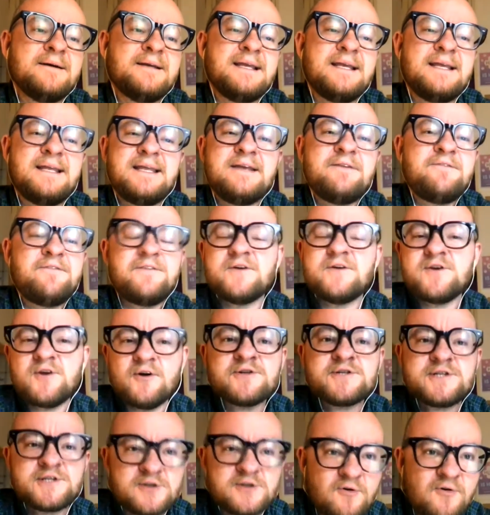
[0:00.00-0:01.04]
If you're
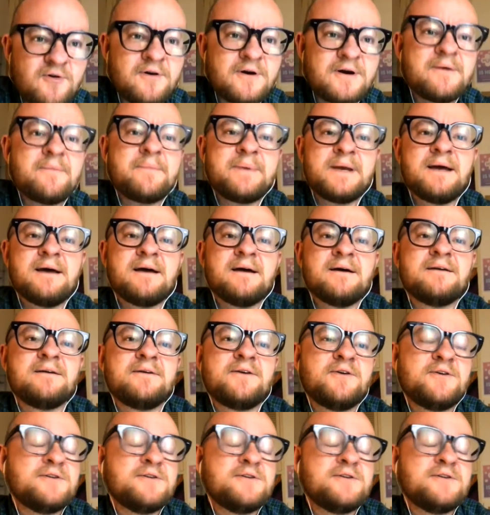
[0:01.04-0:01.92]
not sure about